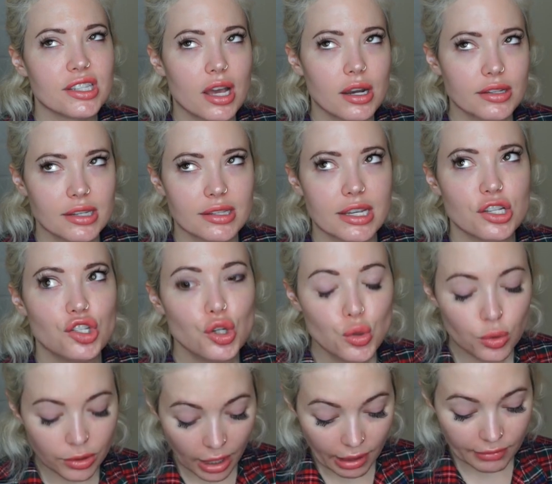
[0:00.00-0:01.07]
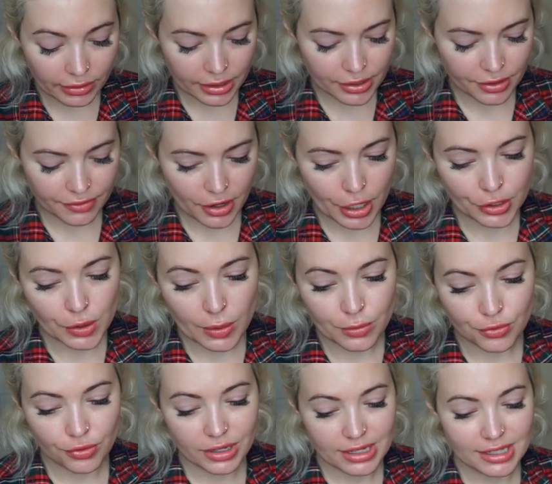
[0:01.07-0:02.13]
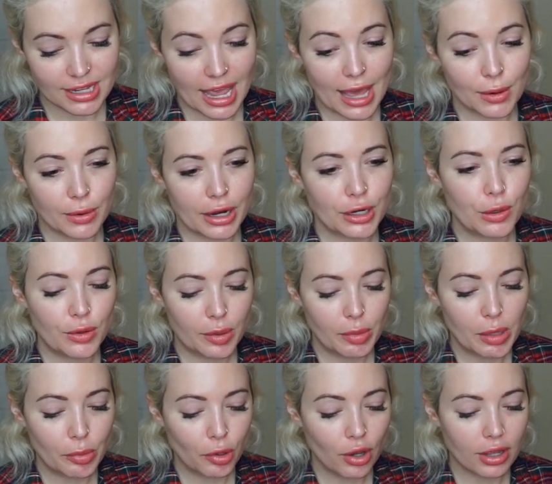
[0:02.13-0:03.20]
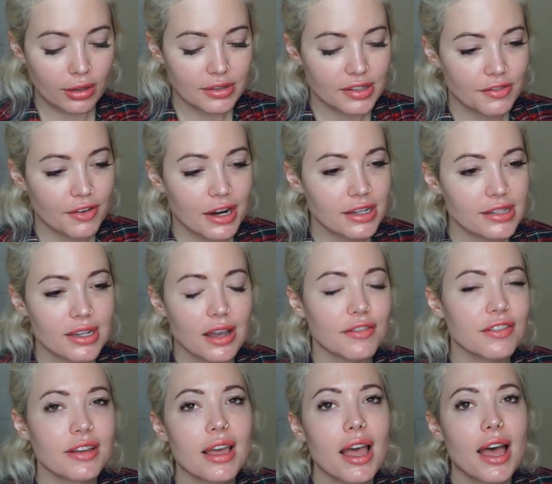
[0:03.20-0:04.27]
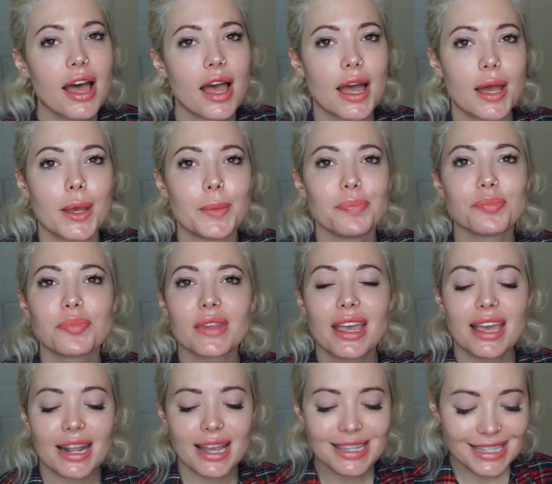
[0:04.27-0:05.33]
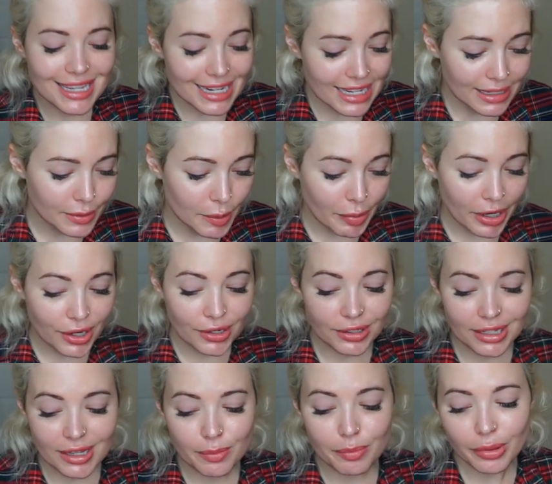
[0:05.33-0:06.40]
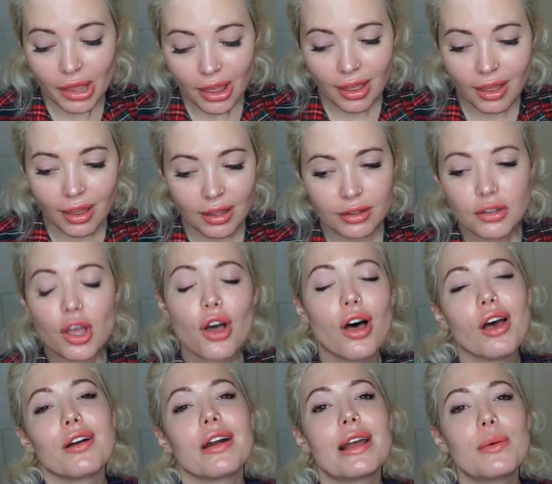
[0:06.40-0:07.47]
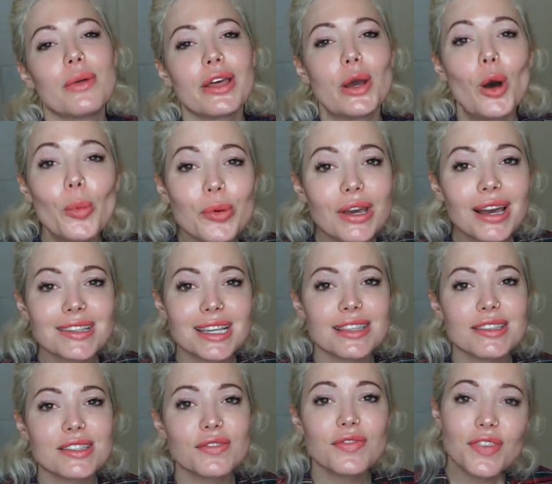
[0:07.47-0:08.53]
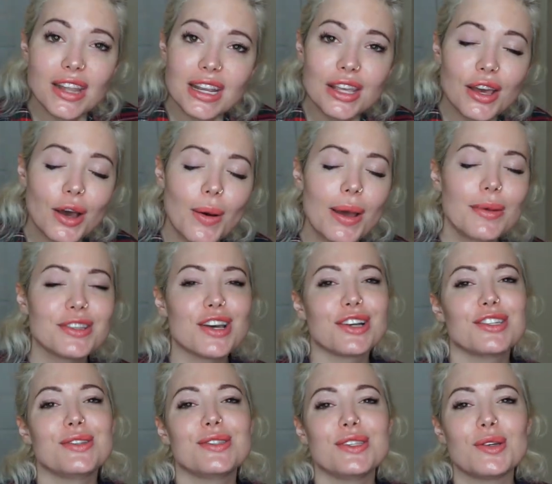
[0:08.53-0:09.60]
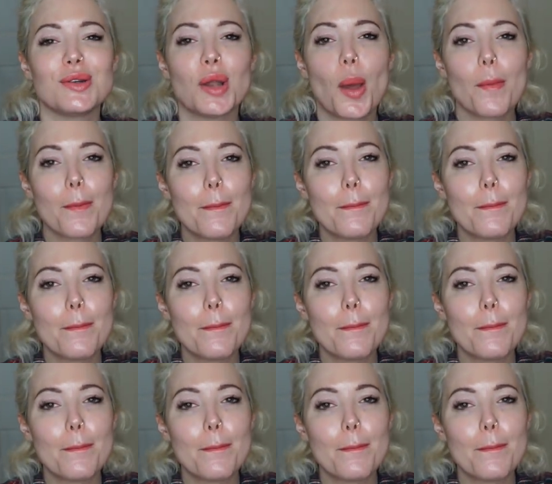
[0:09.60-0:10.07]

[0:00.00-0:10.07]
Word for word: sucks because I do love Lisa Frank. So I was really sad when I knew that people got Lisa Frank stuff. Um, and I didn't apparently, blah. All right, well, I hope you guys like this video. I will talk to you soon.